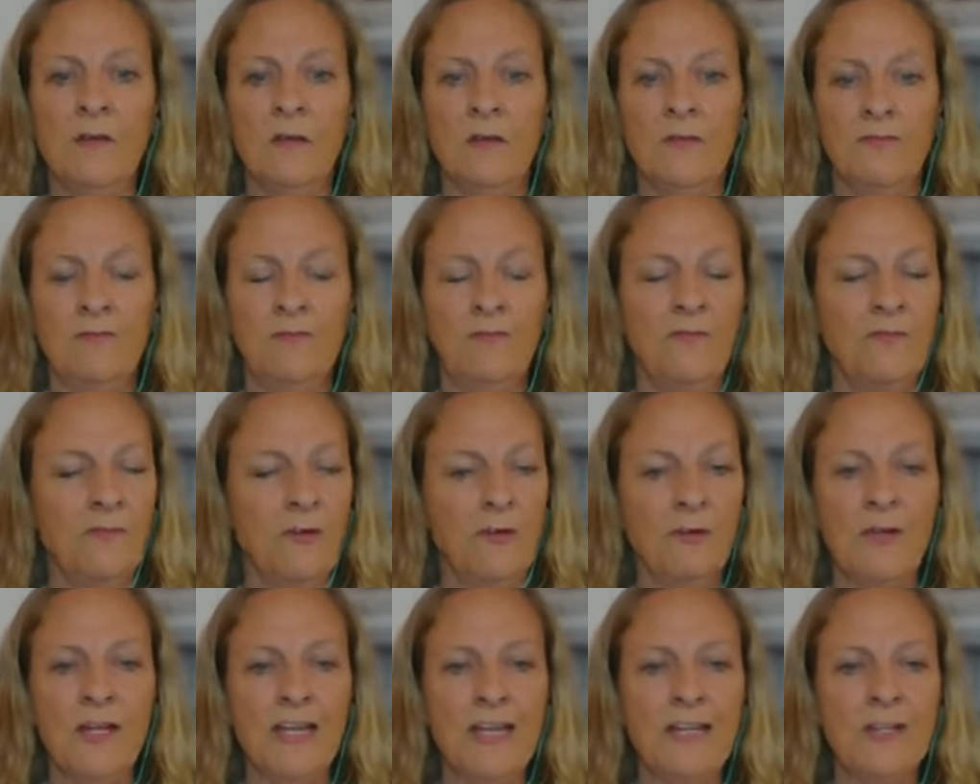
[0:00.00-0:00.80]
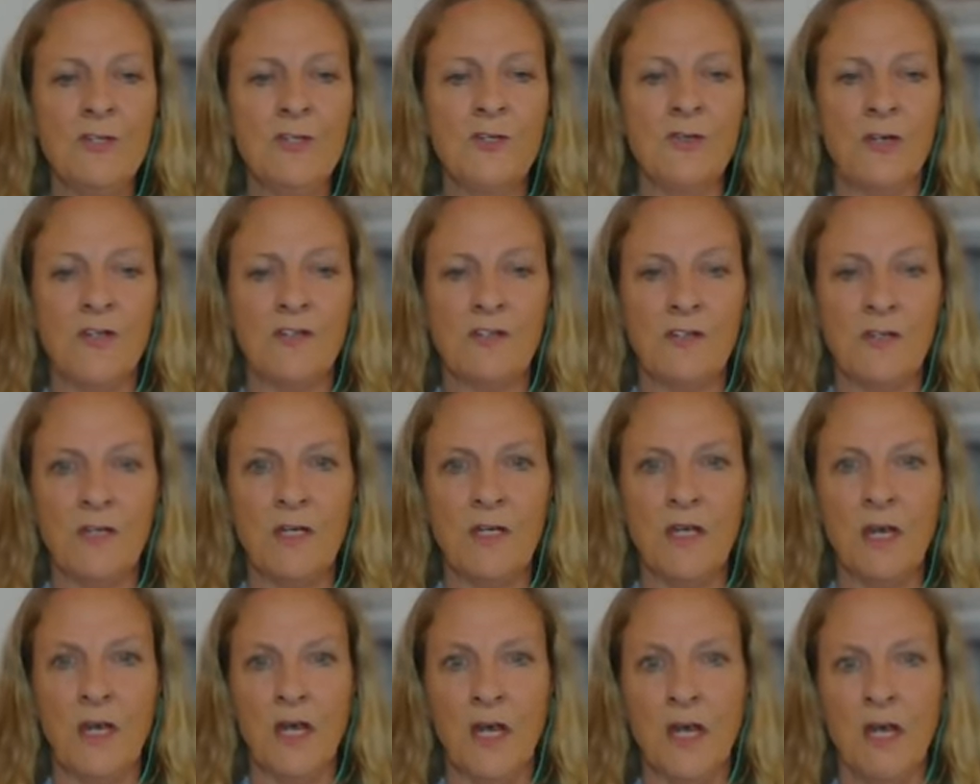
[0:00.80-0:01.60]
So very
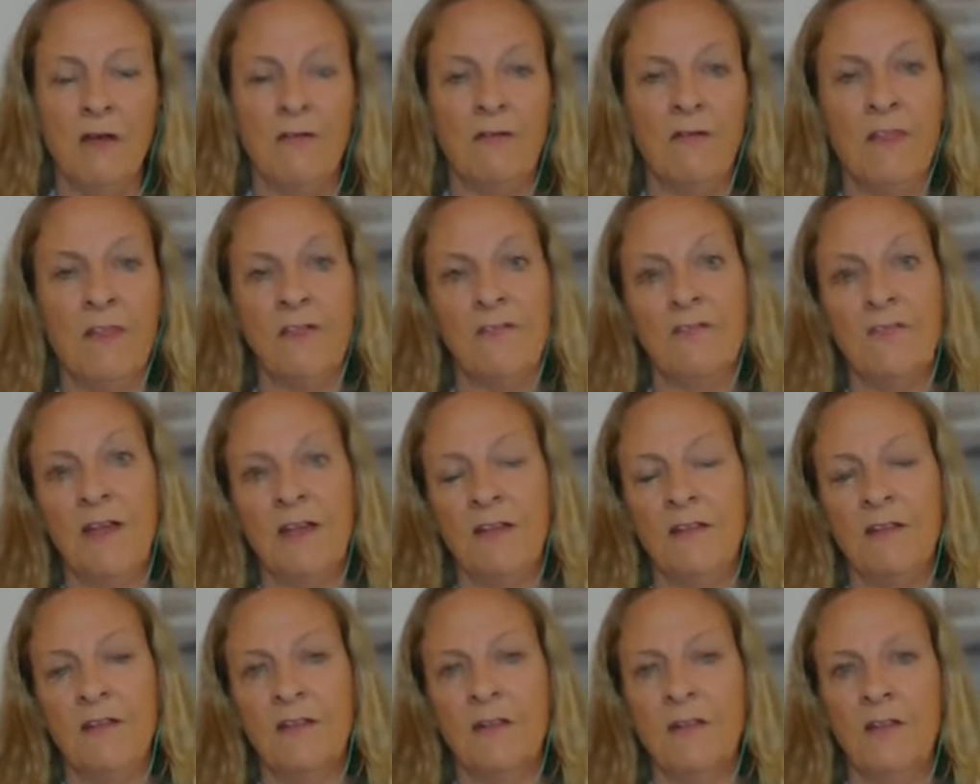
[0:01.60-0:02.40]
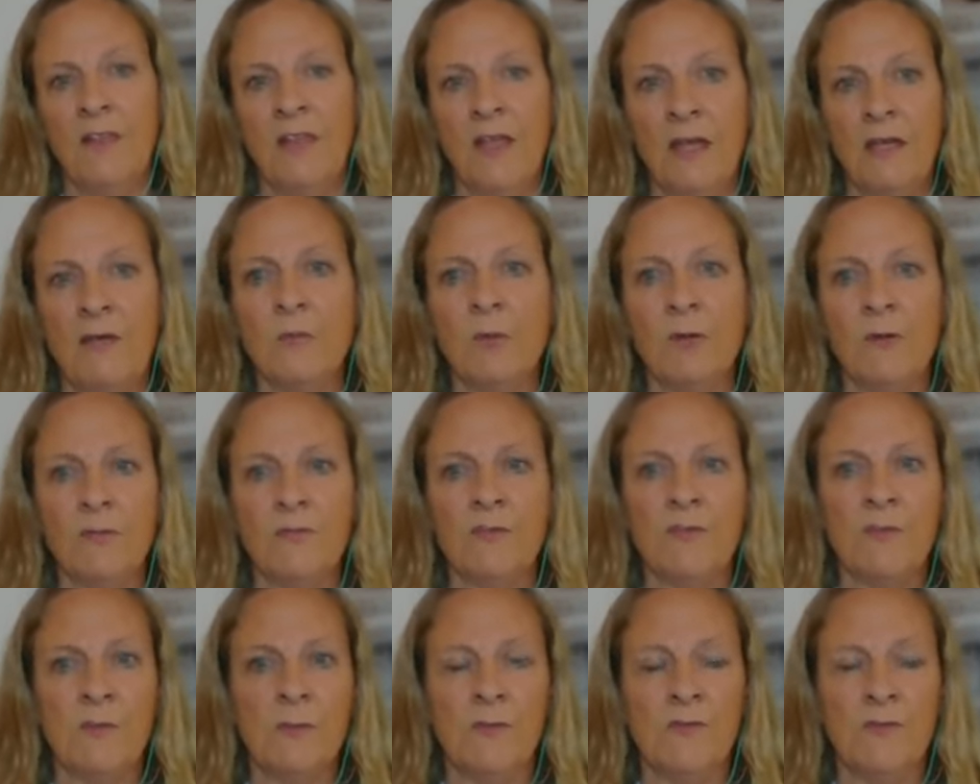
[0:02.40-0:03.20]
interesting here in the fact that they
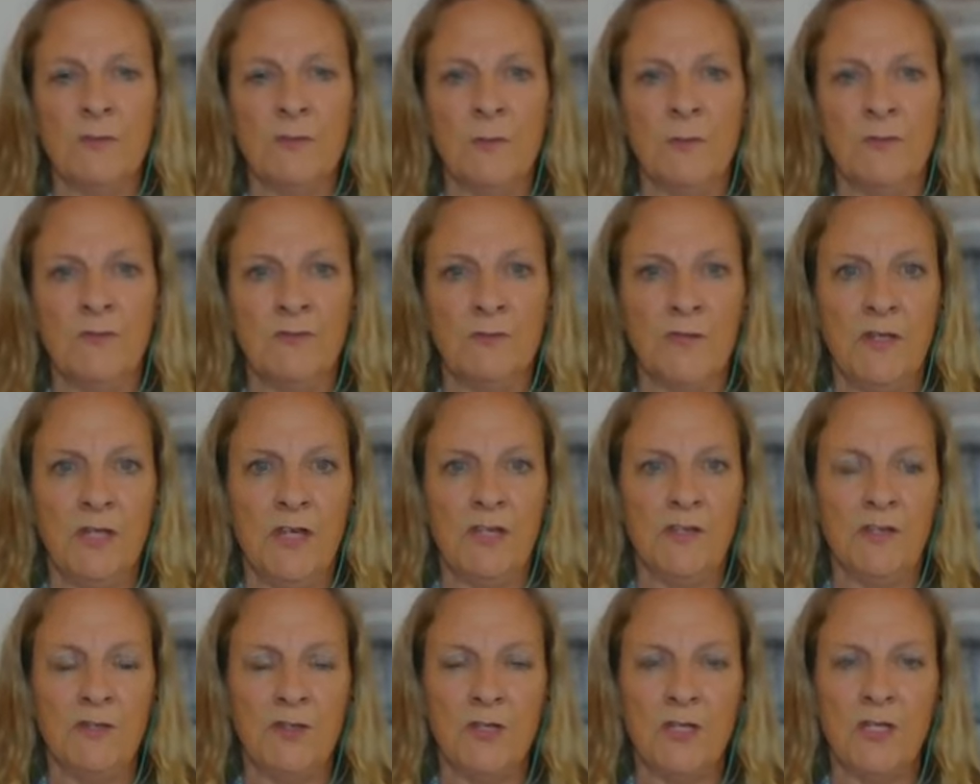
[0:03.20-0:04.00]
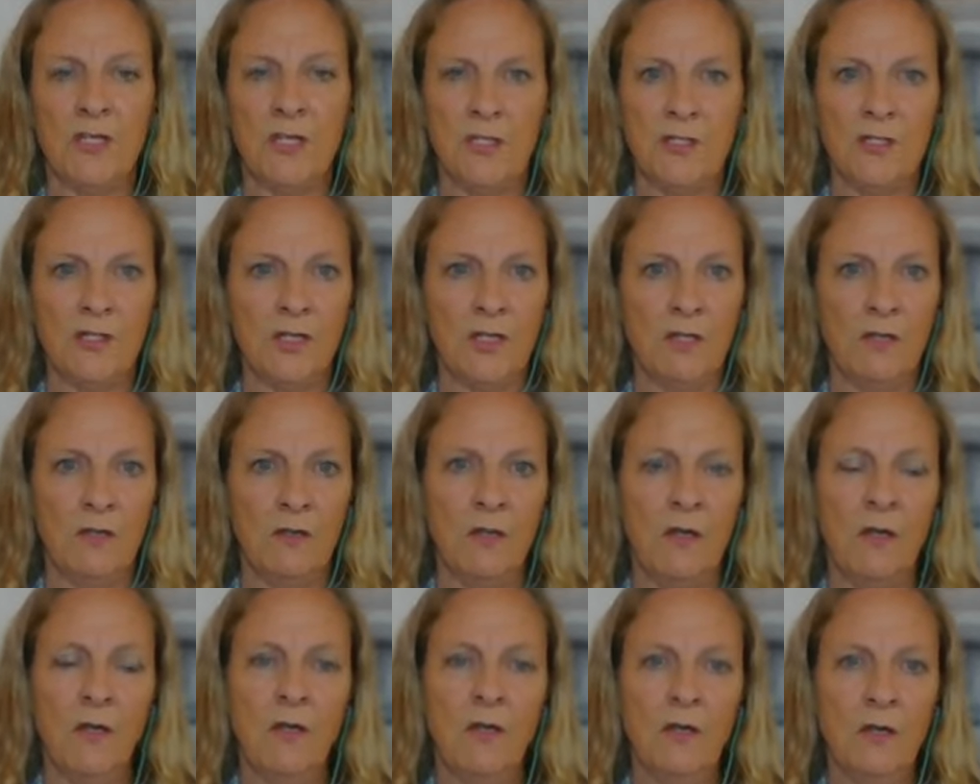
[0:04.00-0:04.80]
were responsible for the
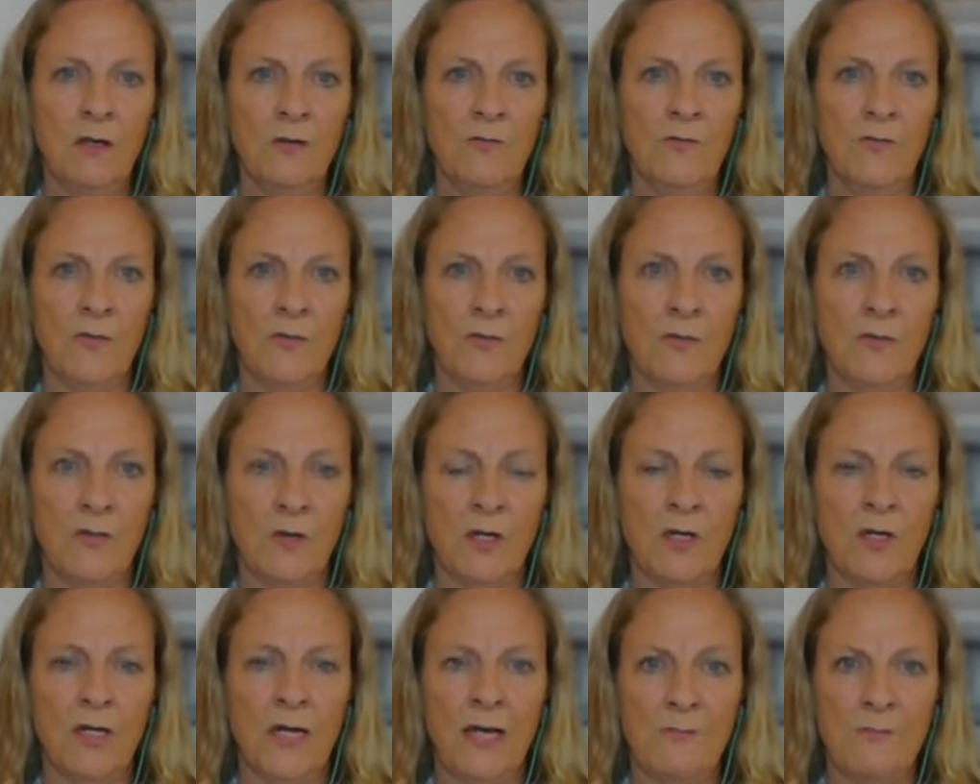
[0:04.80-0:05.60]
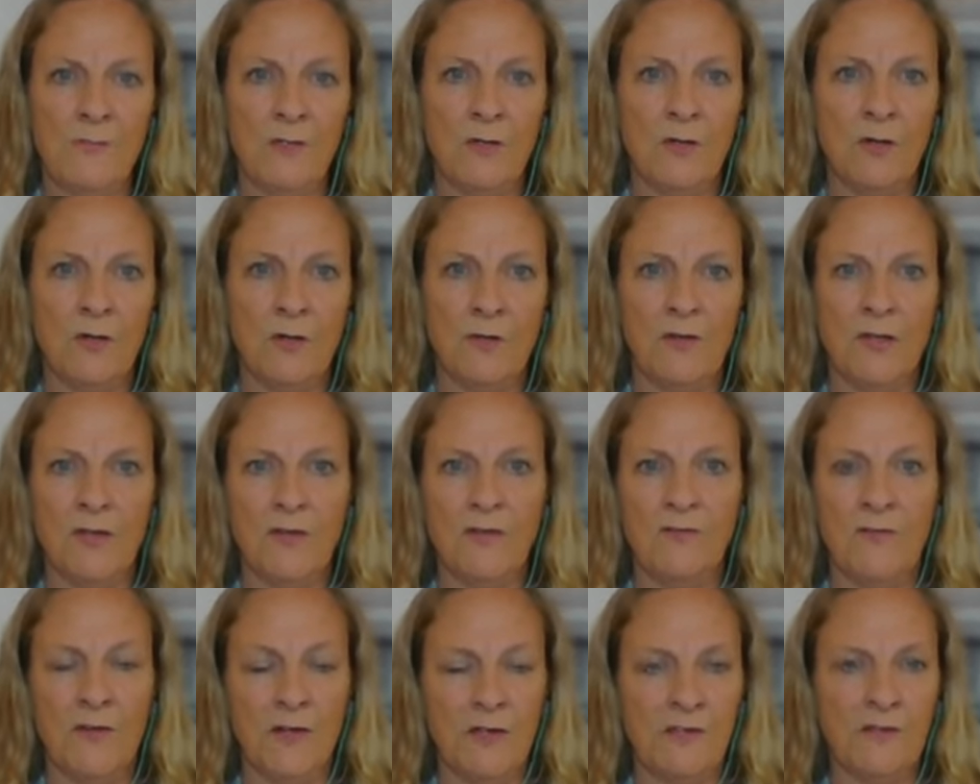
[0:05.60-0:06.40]
introduction of the drug captagon
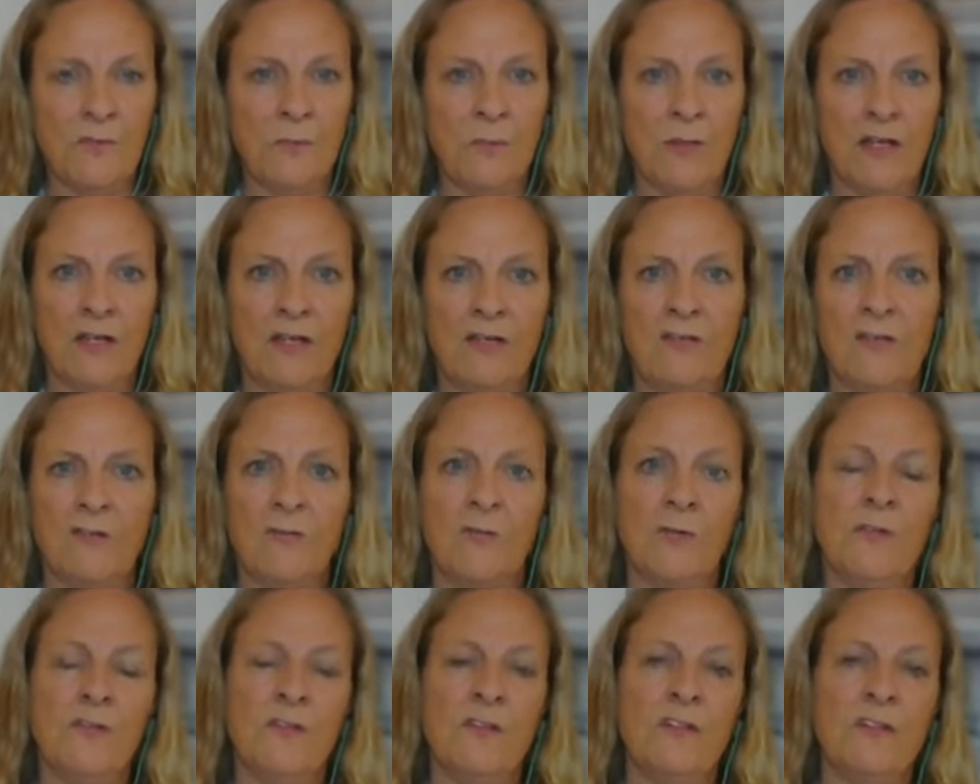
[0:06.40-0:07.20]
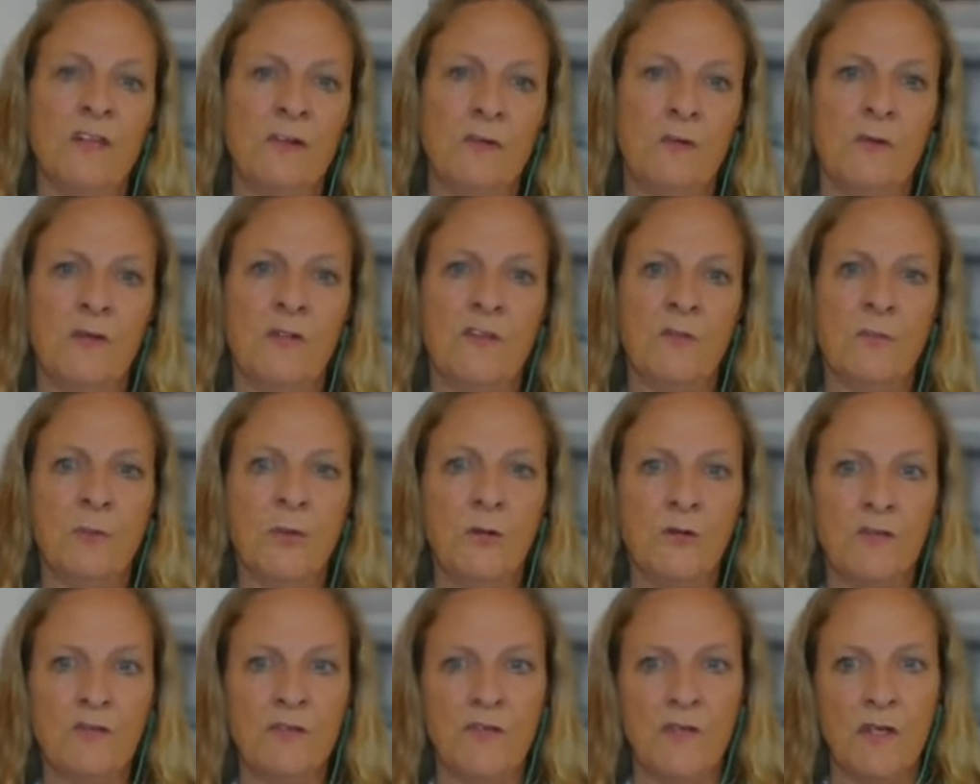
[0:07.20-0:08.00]
in the first place through the terrorist
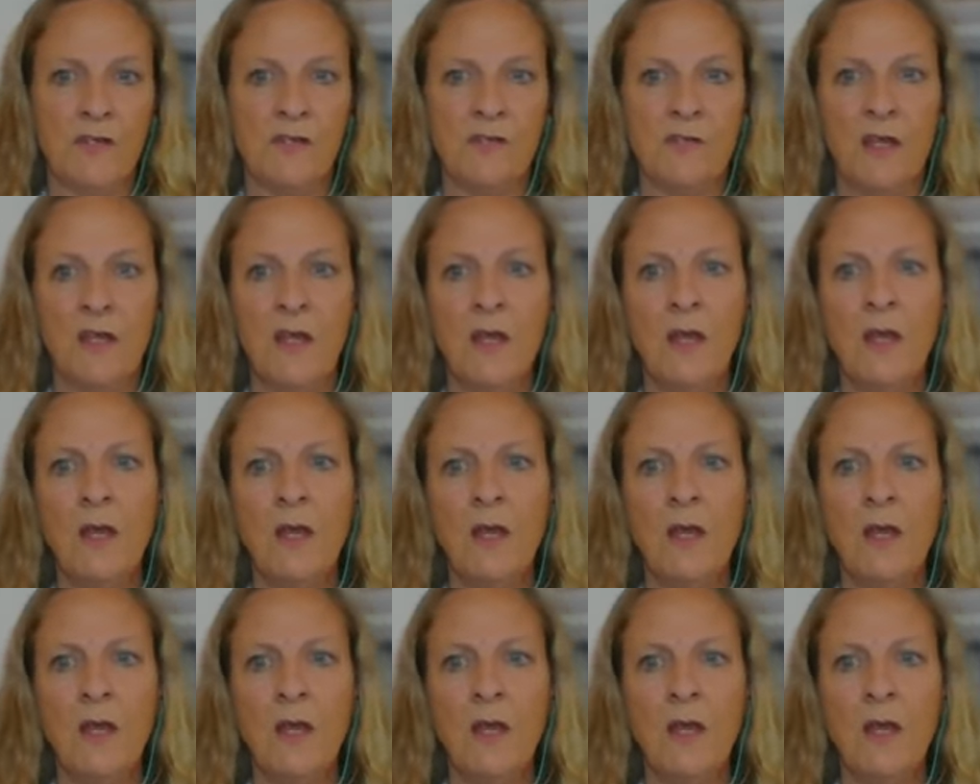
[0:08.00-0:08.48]
proxies.